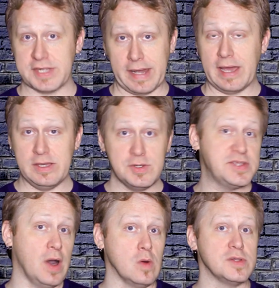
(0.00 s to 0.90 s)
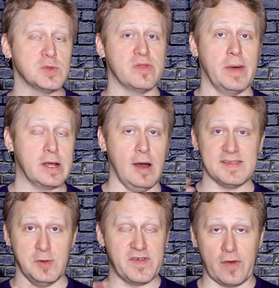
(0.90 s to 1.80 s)
and I used those with my
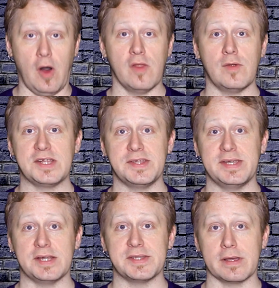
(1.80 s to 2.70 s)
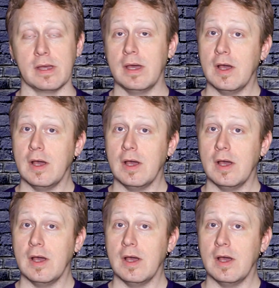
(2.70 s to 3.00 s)
Cosmos for all the rest of the testing.